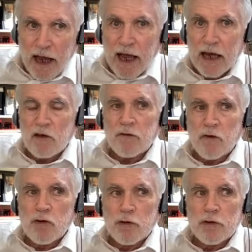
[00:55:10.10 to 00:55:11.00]
and
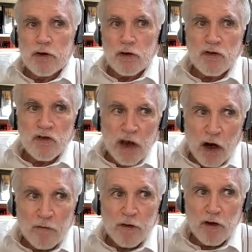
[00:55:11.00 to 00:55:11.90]
if you
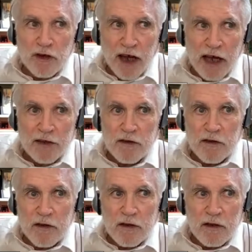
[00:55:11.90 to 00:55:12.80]
yourself are not
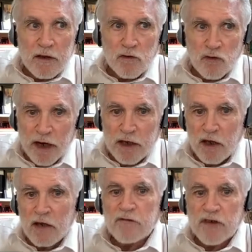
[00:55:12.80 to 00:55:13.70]

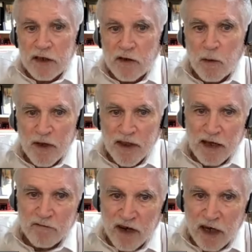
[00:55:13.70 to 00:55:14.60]
directly a victim of
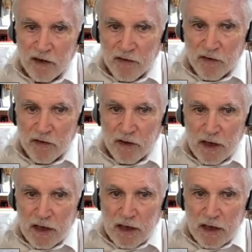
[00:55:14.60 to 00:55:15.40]
that violence,